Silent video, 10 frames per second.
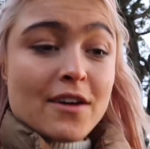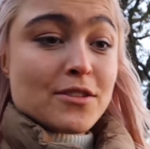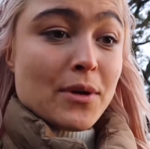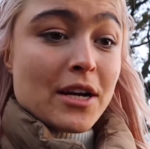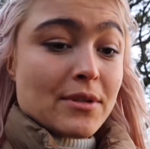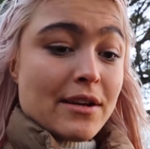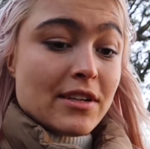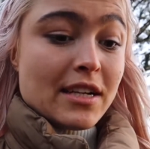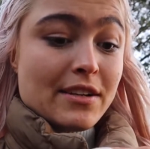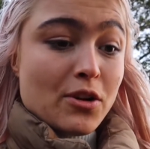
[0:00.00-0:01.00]
after work,
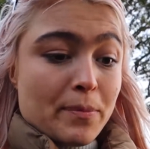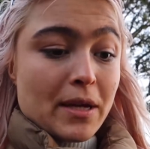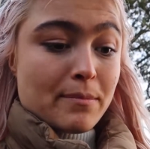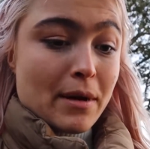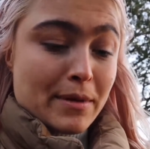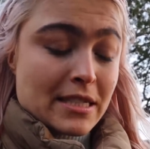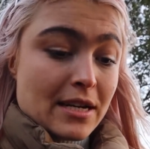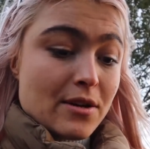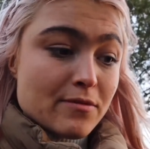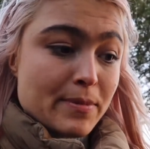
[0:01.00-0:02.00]
whatever, like not being by
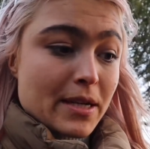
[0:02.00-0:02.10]
myself.